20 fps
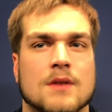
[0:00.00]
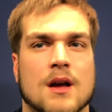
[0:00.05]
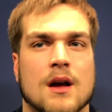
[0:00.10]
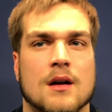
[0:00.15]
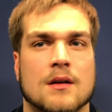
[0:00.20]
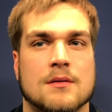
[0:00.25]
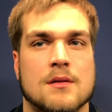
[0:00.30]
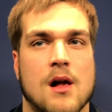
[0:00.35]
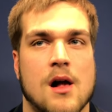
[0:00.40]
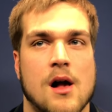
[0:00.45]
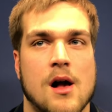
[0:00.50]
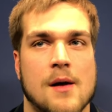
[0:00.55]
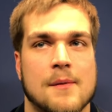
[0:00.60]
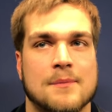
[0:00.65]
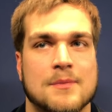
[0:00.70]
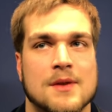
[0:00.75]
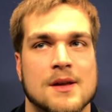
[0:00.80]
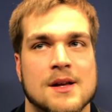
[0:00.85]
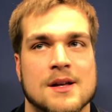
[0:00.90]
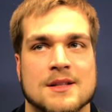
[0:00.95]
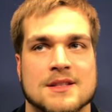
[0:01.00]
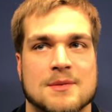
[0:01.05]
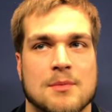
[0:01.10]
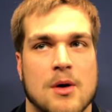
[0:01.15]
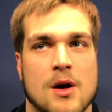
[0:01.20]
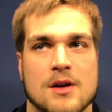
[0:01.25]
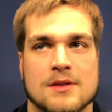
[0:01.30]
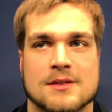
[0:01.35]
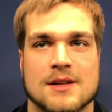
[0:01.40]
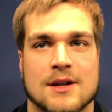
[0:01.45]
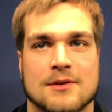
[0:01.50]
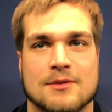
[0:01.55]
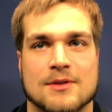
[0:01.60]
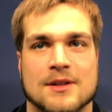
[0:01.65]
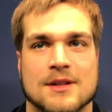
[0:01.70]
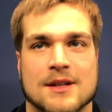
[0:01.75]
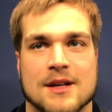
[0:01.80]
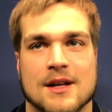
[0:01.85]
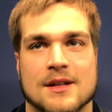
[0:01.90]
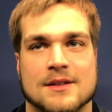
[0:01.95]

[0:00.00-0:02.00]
Yeah, um, to be honest, I didn't really uh,